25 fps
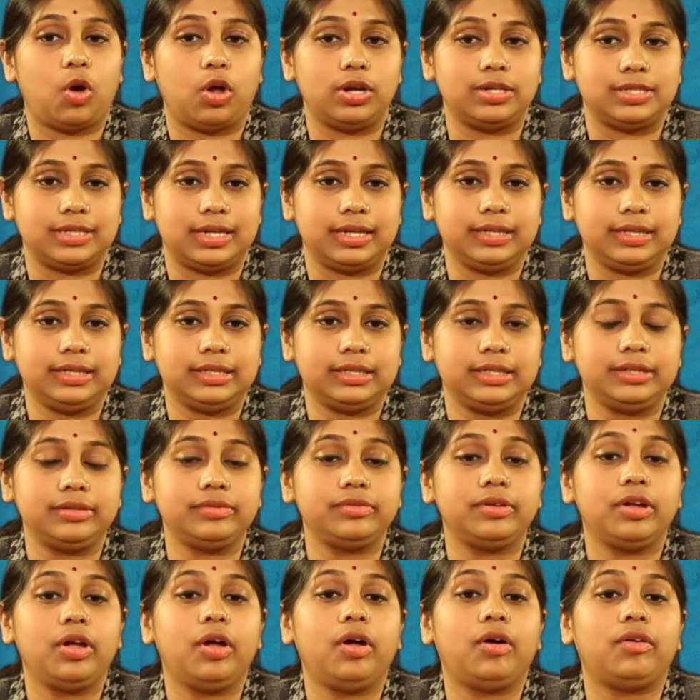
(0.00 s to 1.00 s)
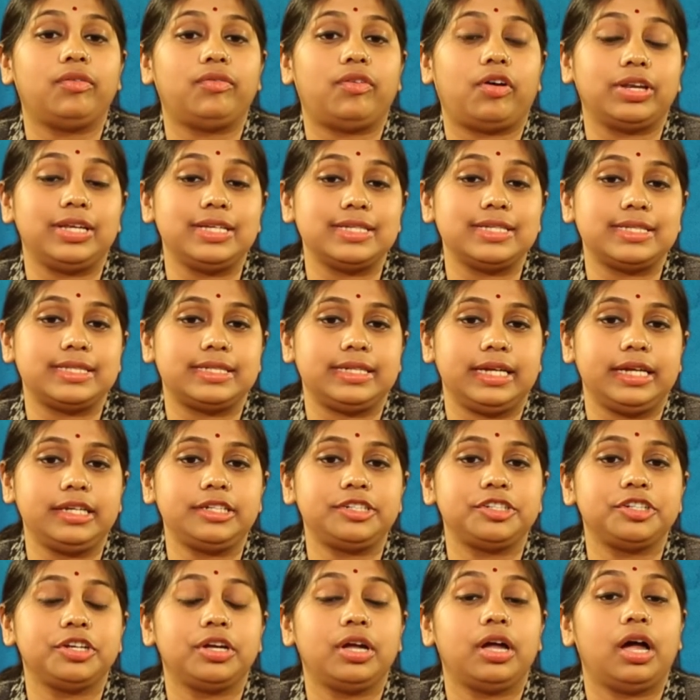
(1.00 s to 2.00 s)
alternative for the
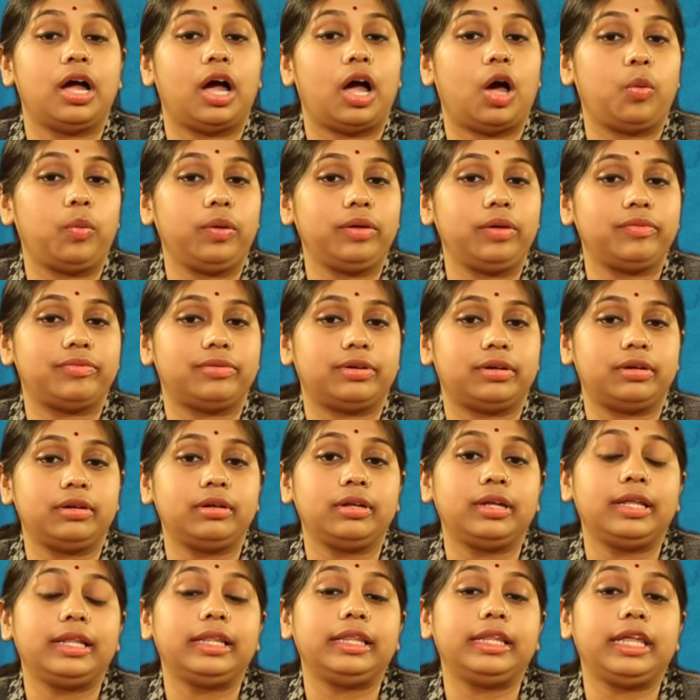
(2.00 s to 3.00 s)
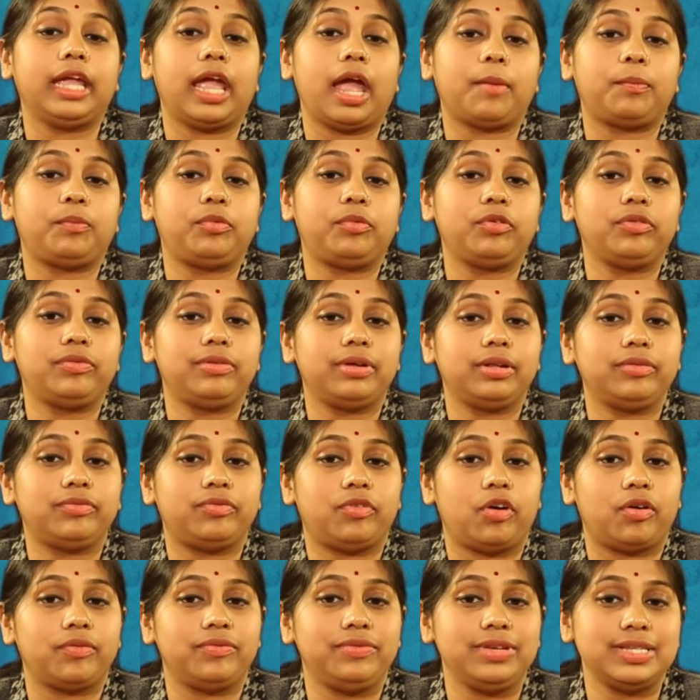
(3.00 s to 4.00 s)
state, however, the approval
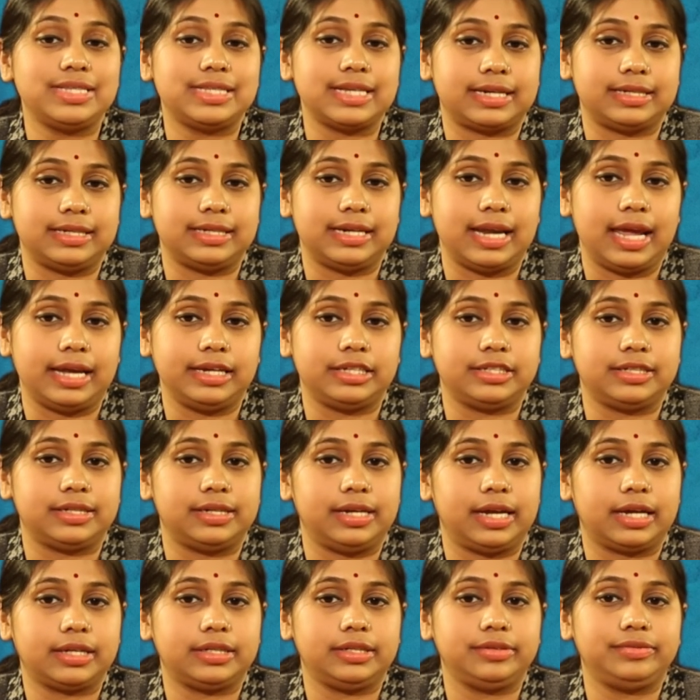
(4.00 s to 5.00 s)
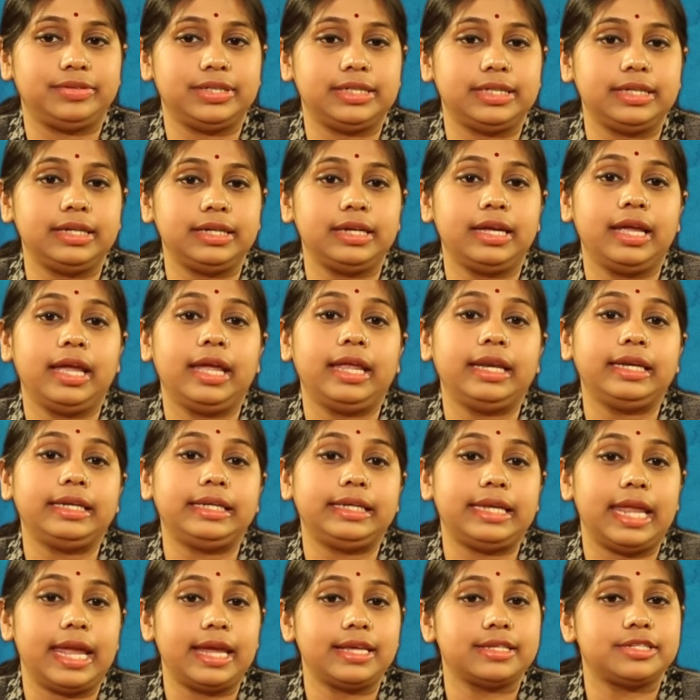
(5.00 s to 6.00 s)
for V-satellite connectivity
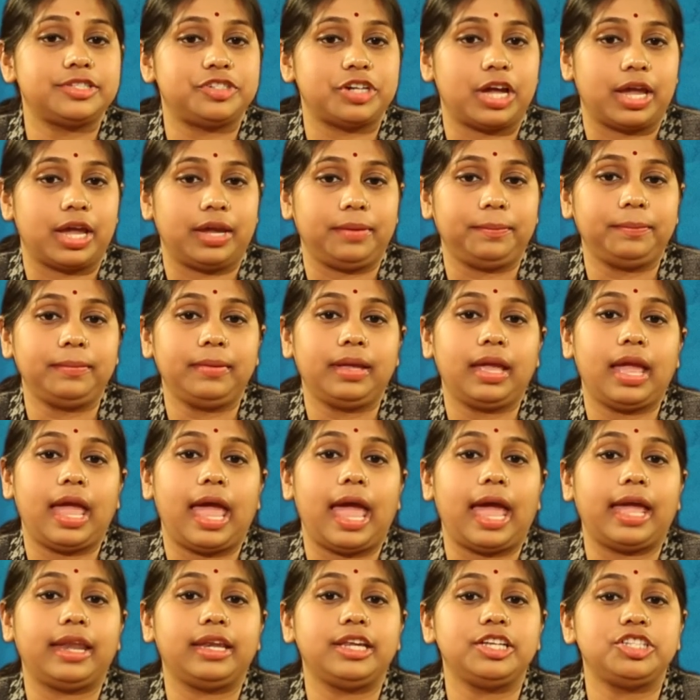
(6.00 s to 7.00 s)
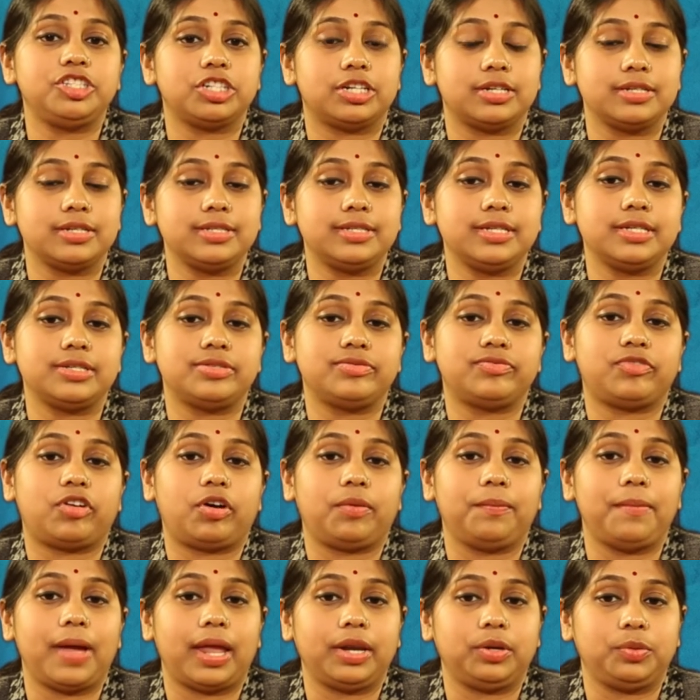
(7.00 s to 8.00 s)
takes time and the charges
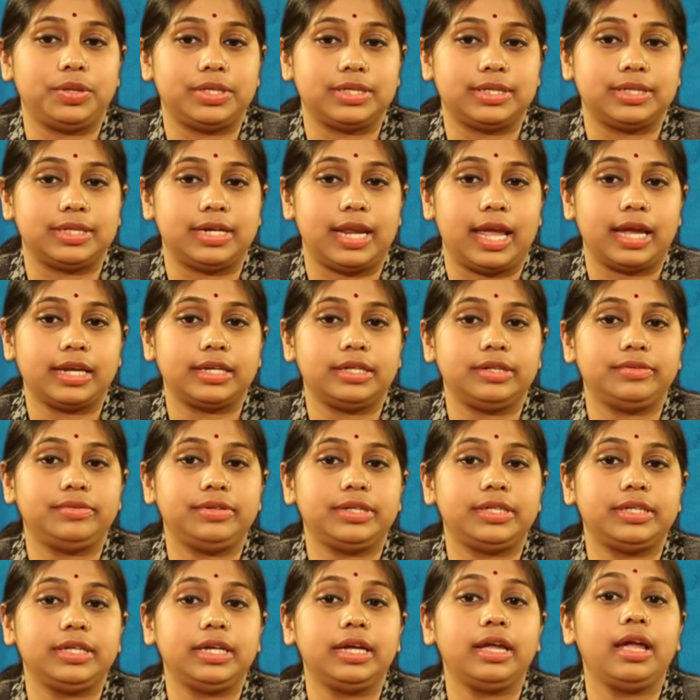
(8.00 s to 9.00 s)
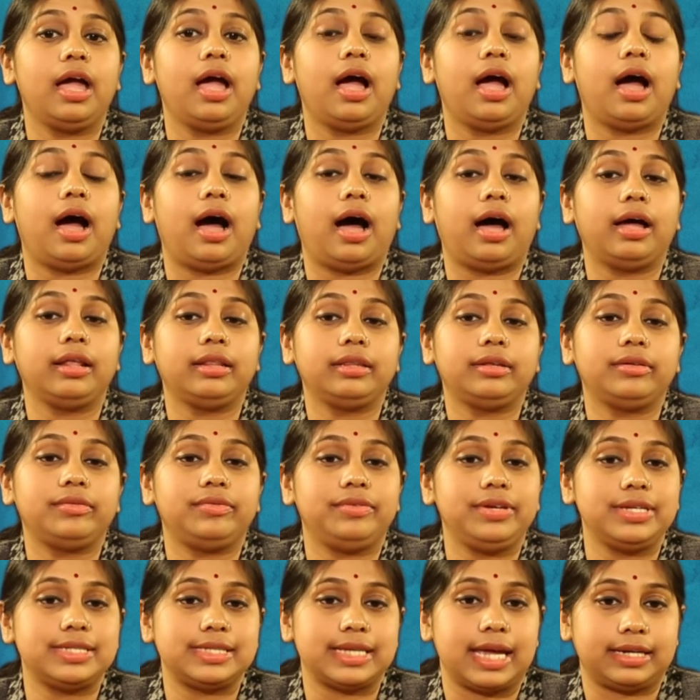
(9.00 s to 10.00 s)
for bandwidth connectivity under
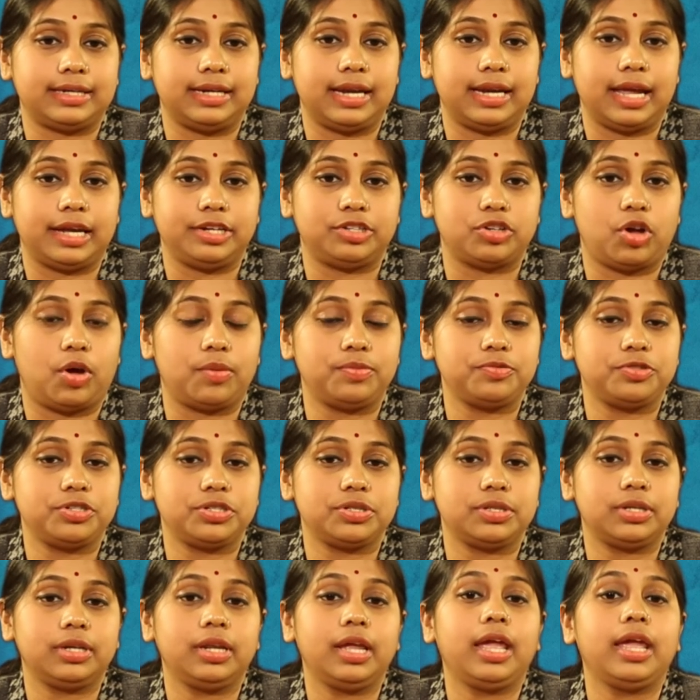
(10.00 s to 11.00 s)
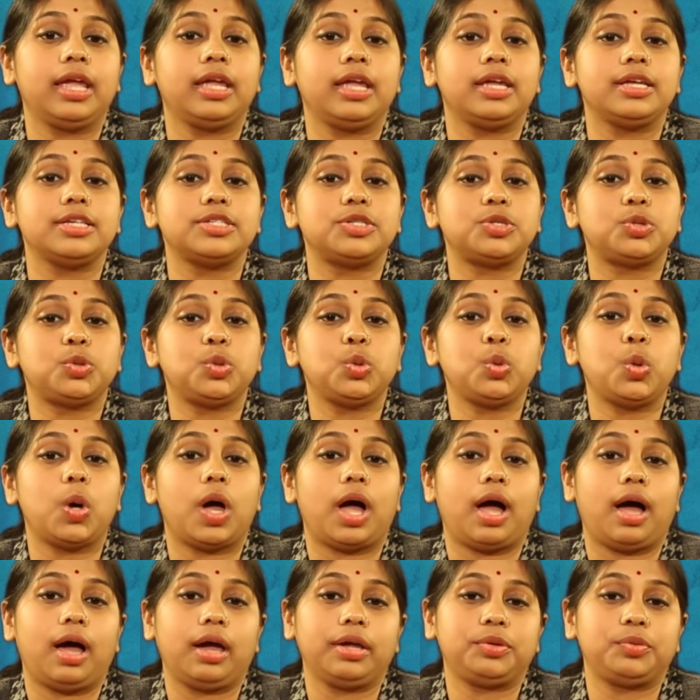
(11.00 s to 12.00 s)
V-satellite option is too
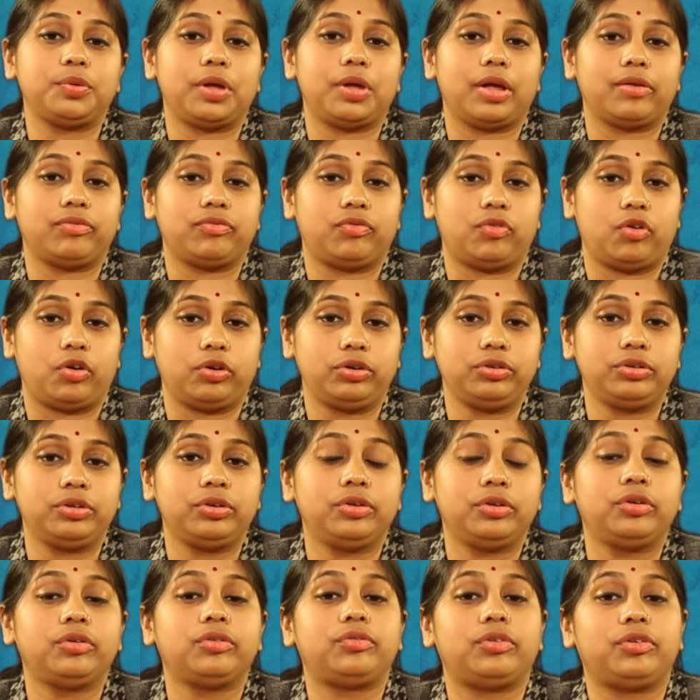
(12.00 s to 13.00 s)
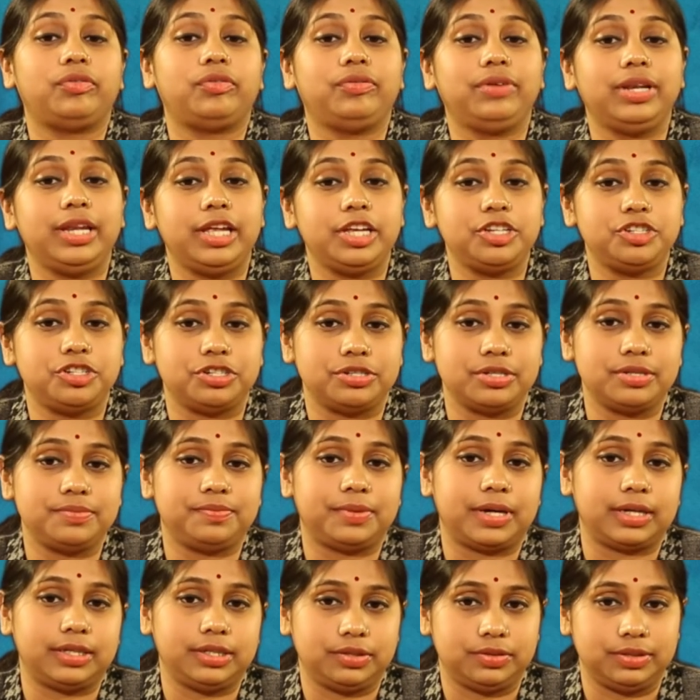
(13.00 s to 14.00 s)
high to afford for villagers
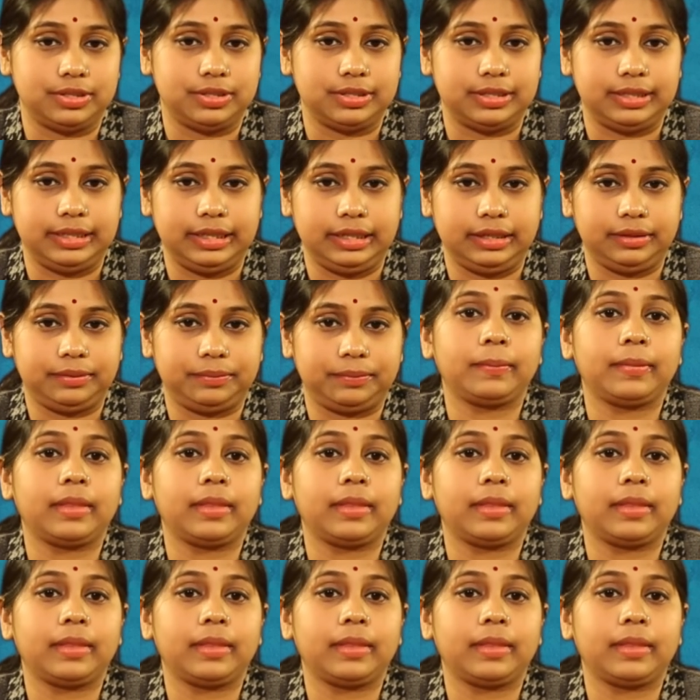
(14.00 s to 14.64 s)
particularly.